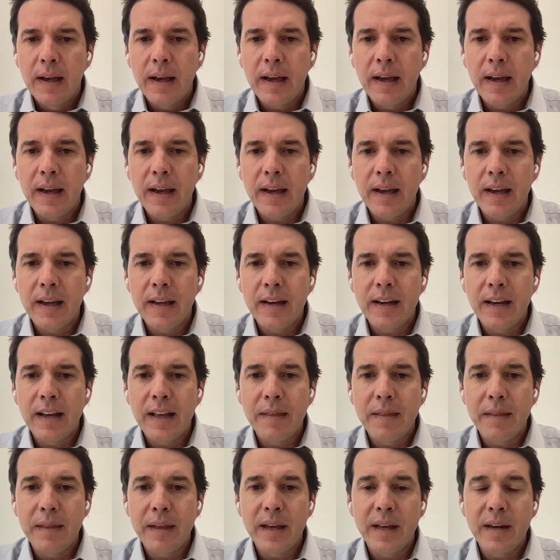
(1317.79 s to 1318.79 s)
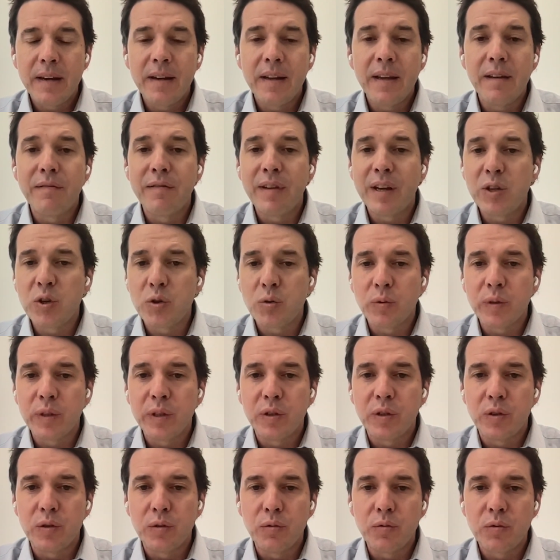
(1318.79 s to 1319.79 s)
And then eventually
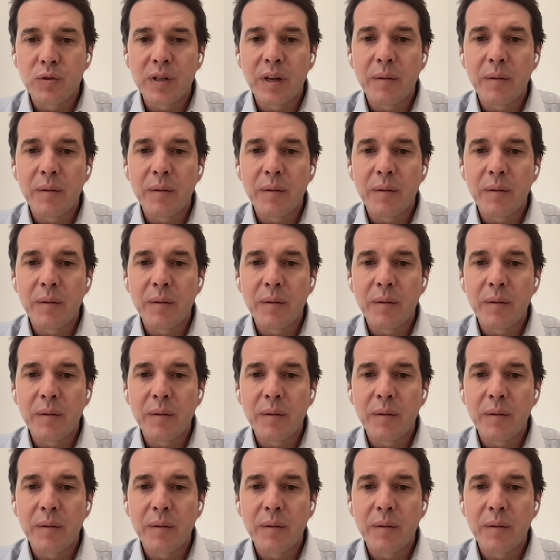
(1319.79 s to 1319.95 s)
do